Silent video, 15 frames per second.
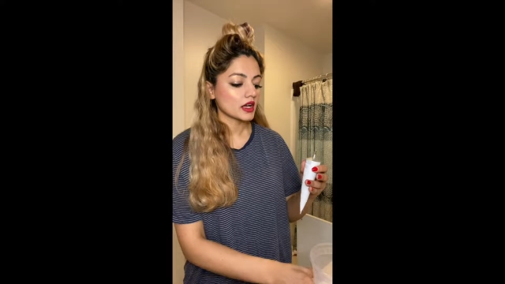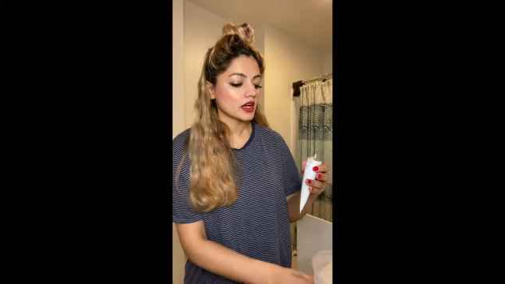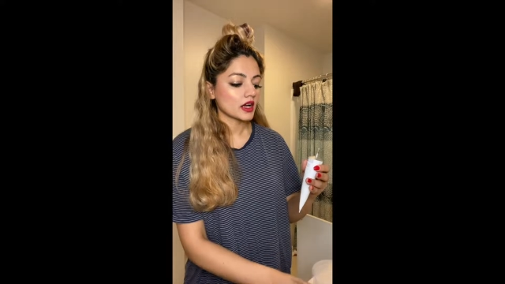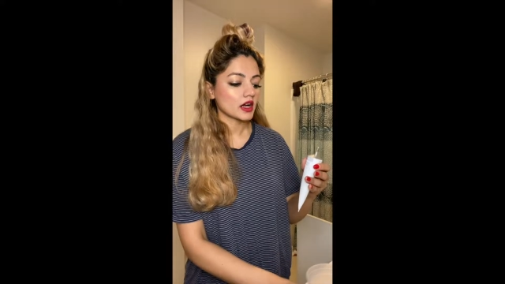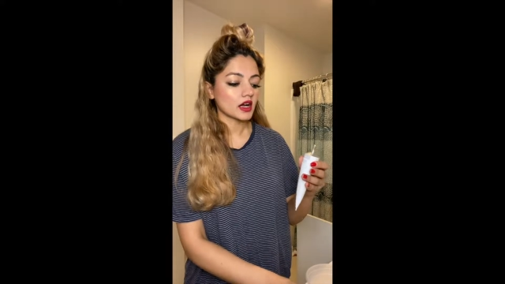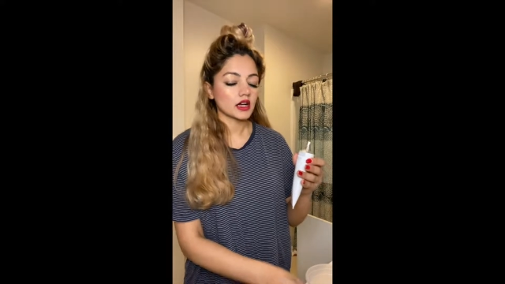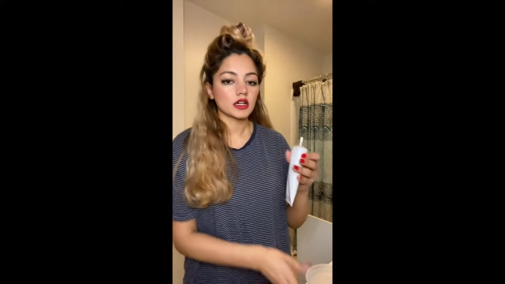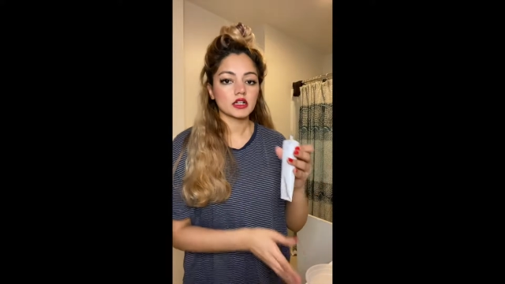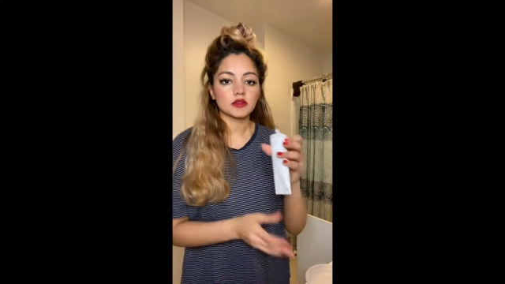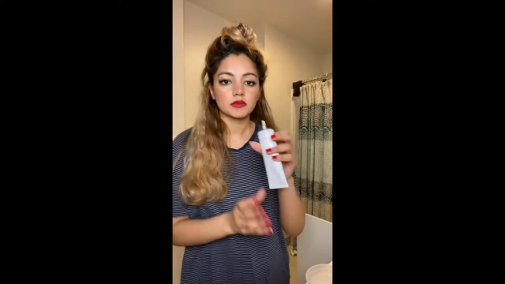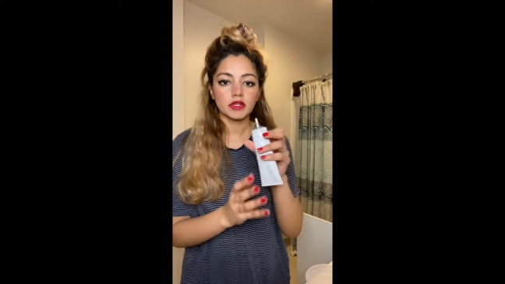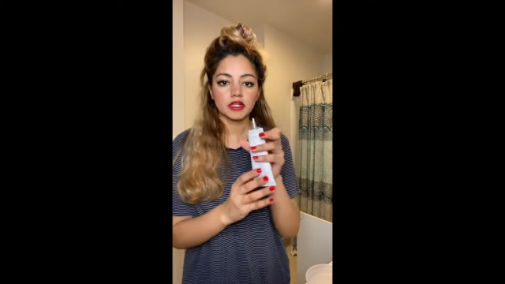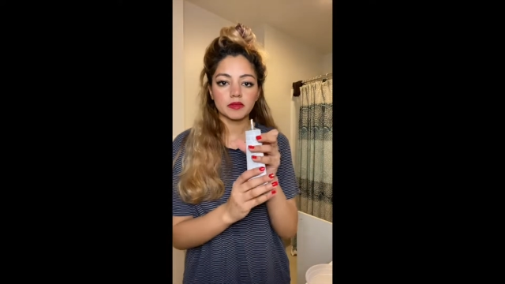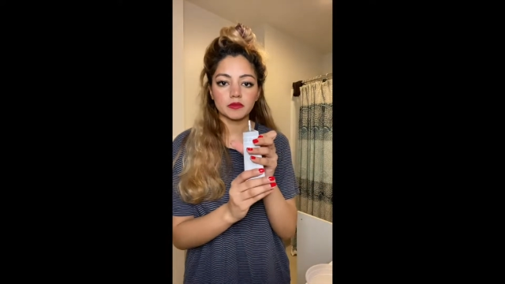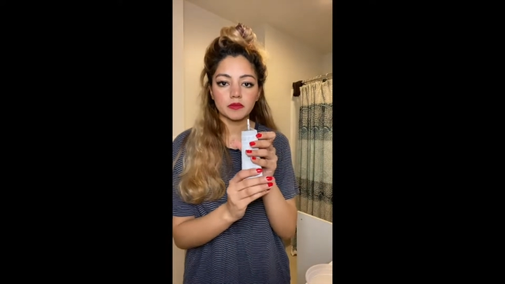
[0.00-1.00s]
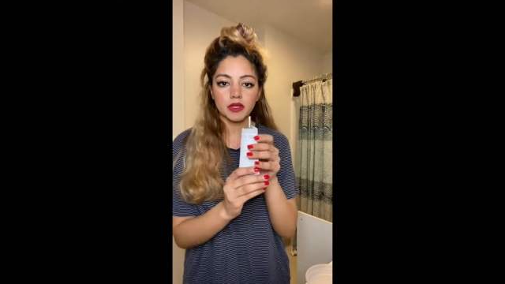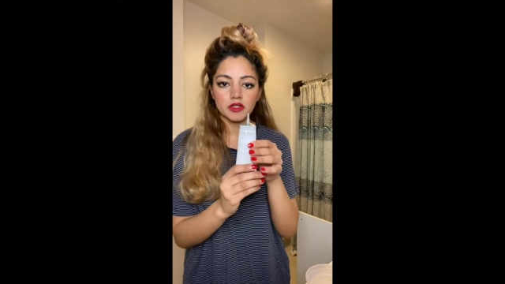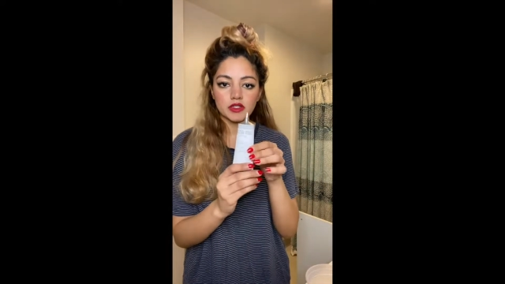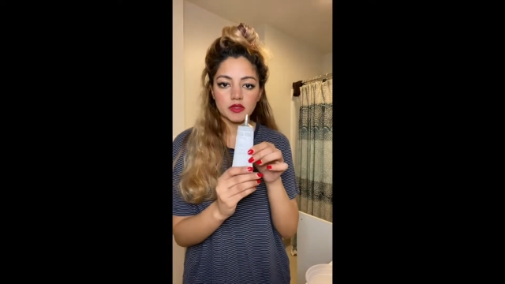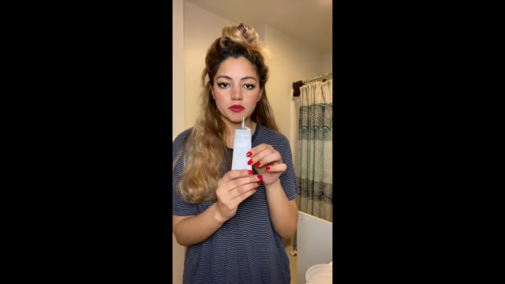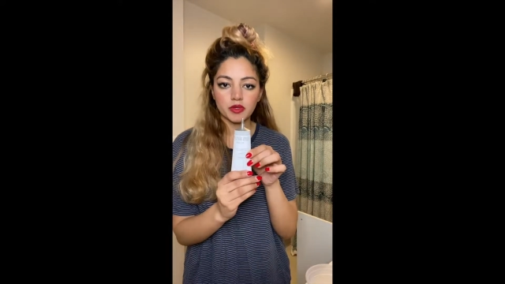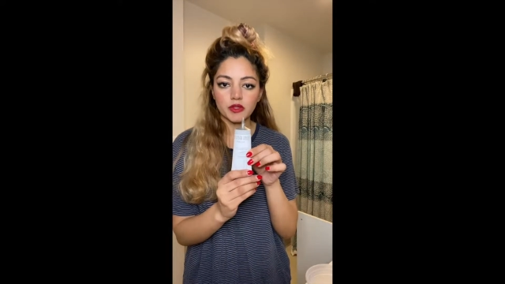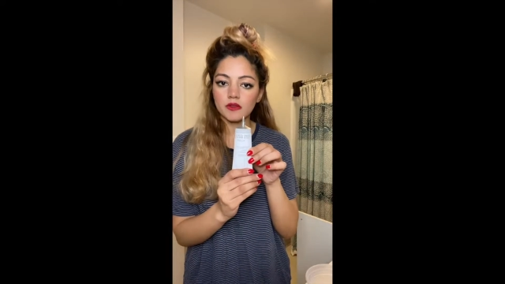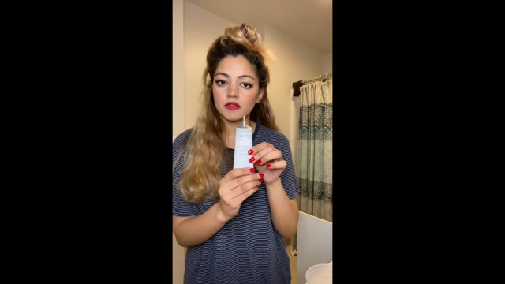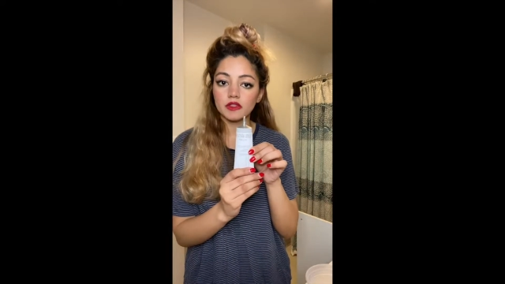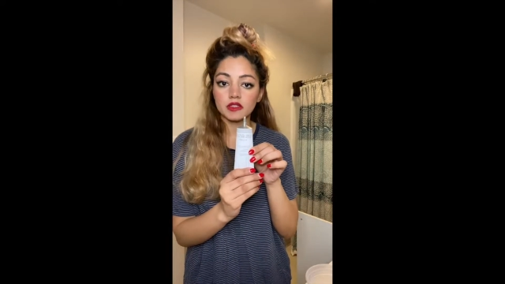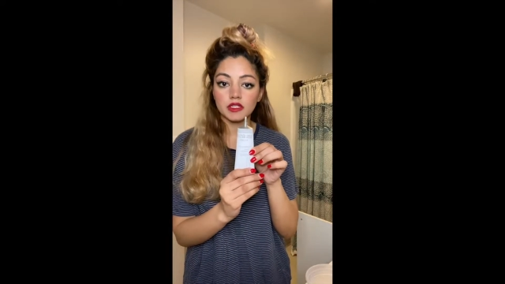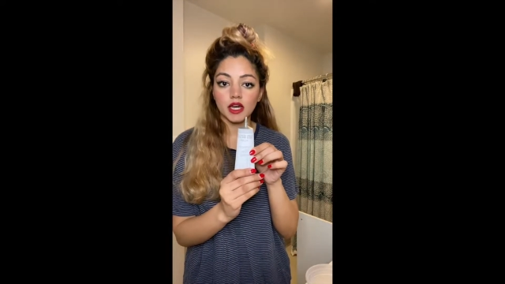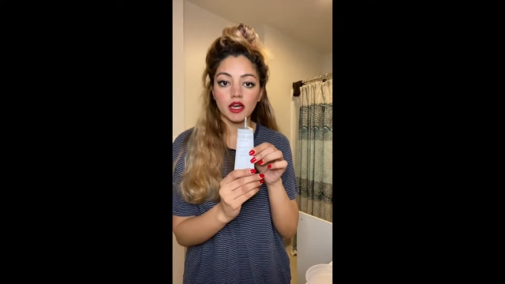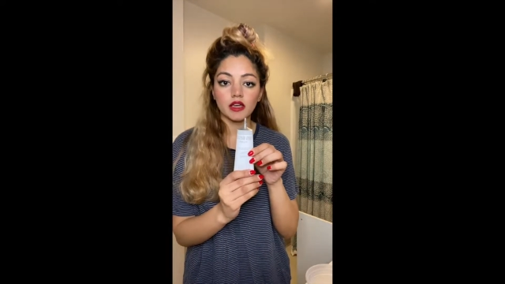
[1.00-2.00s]
and I'm about to put the
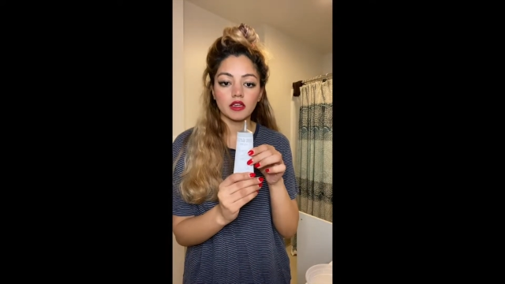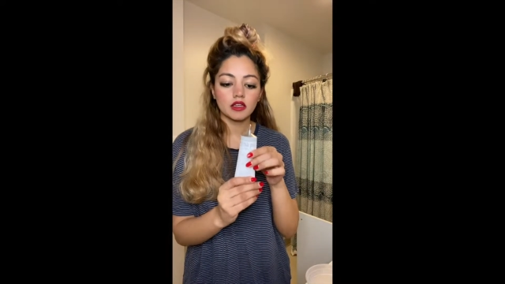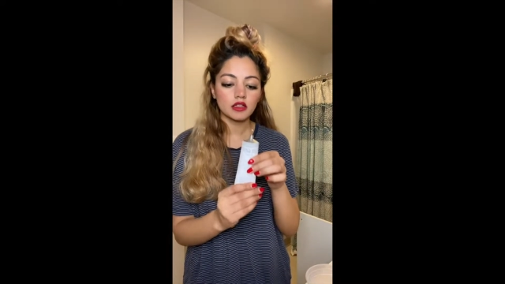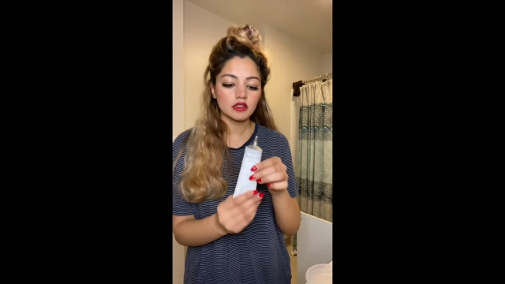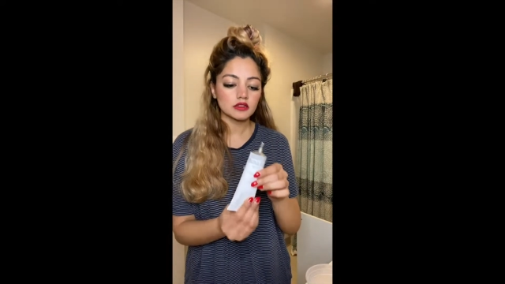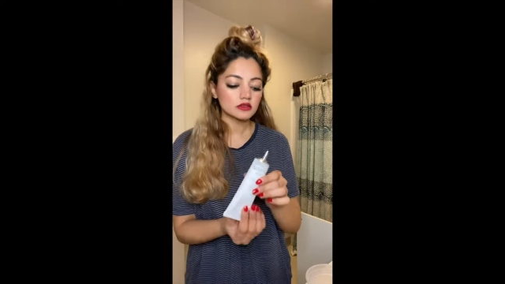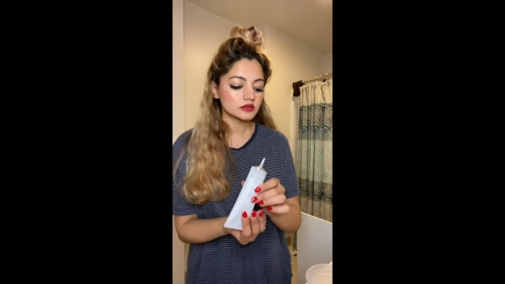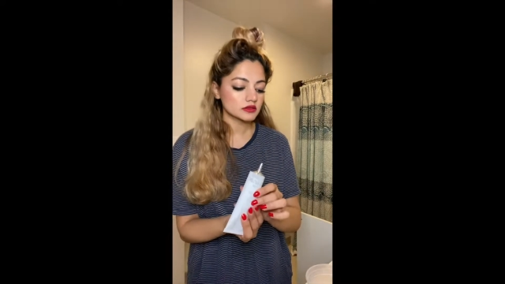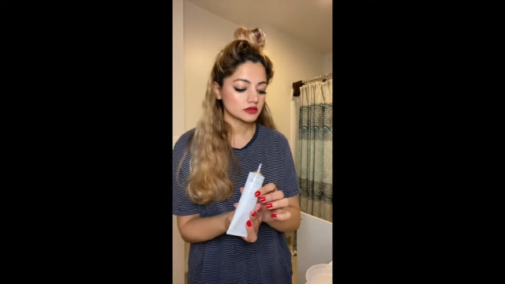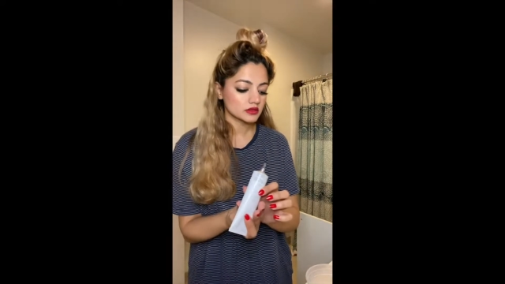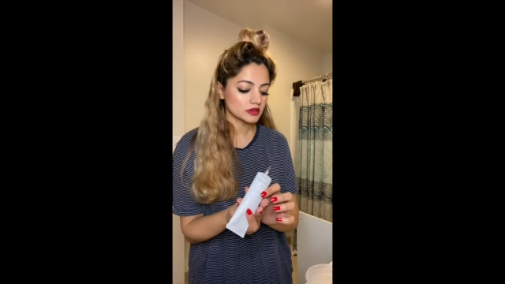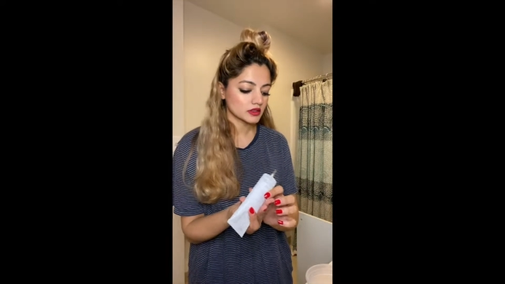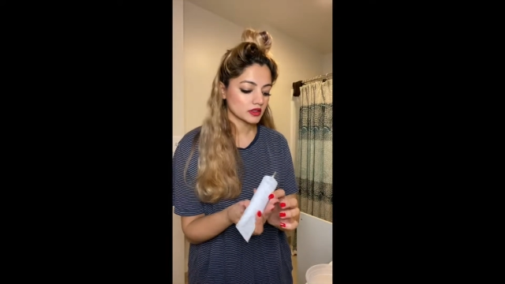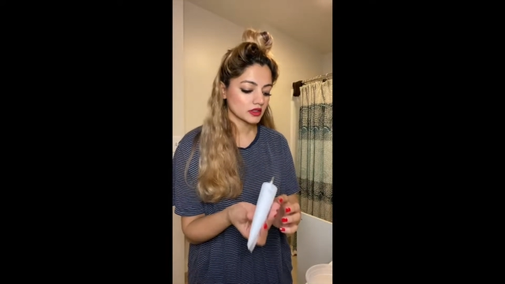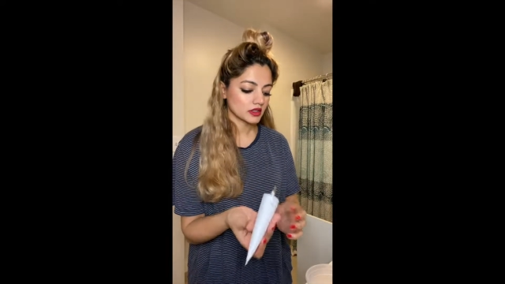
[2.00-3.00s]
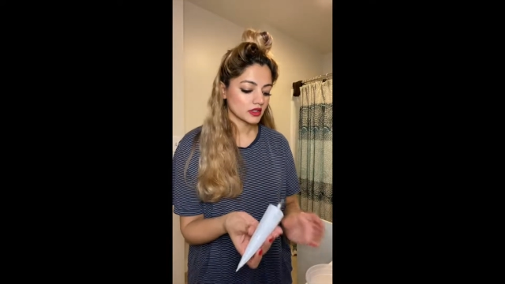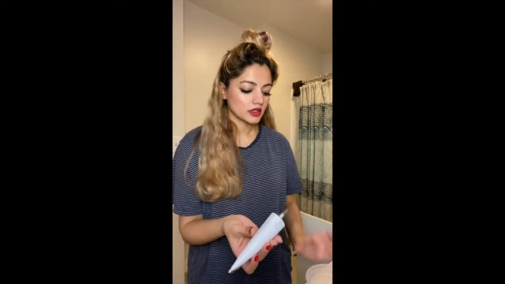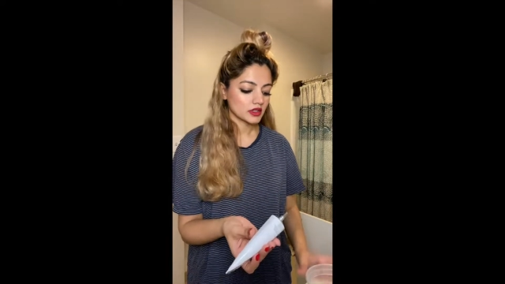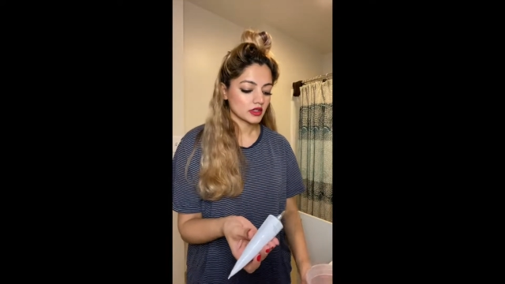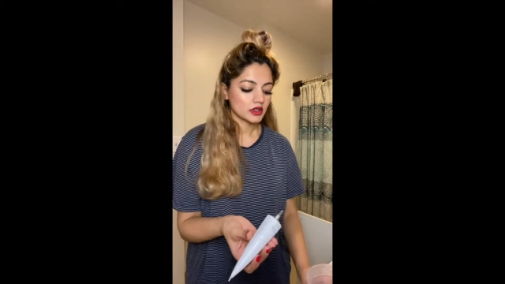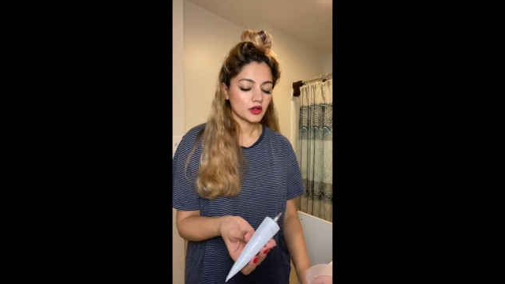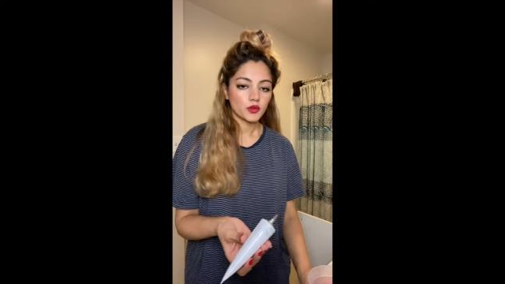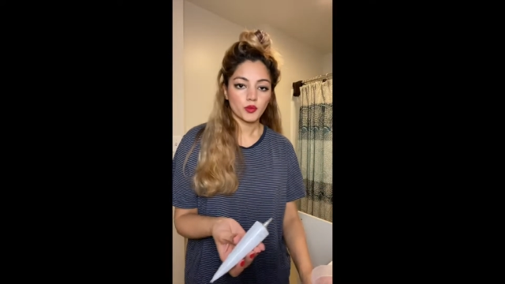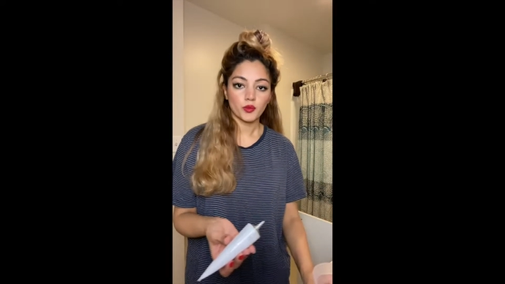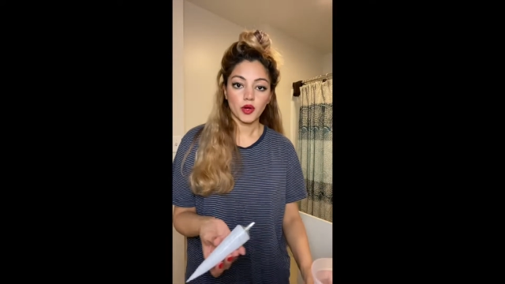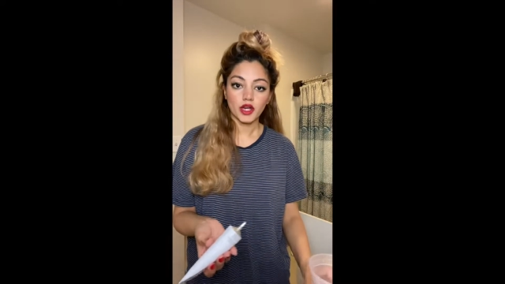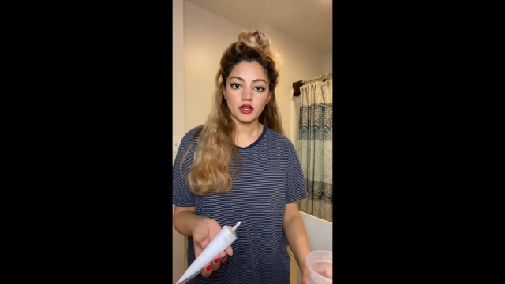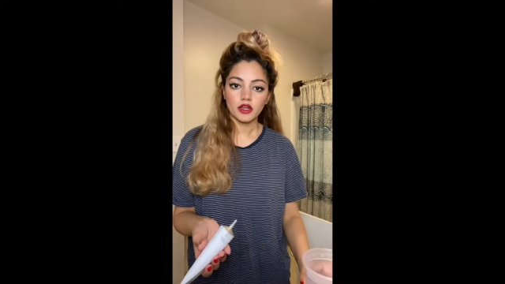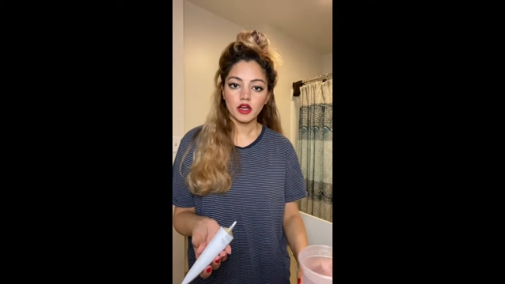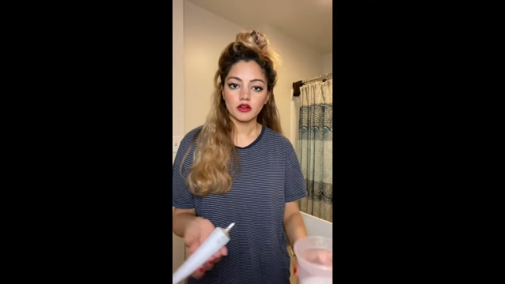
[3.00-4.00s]
dye in
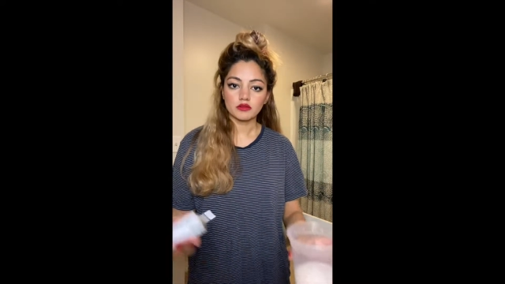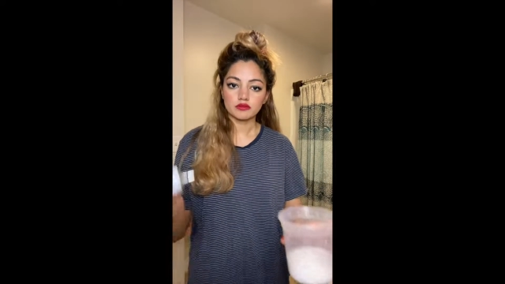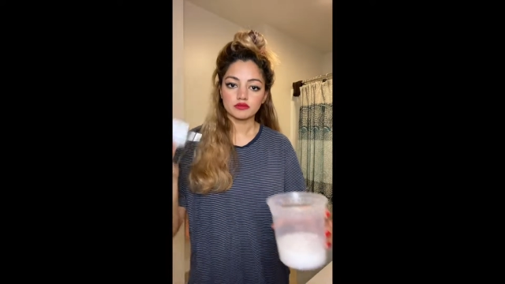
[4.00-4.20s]
right now.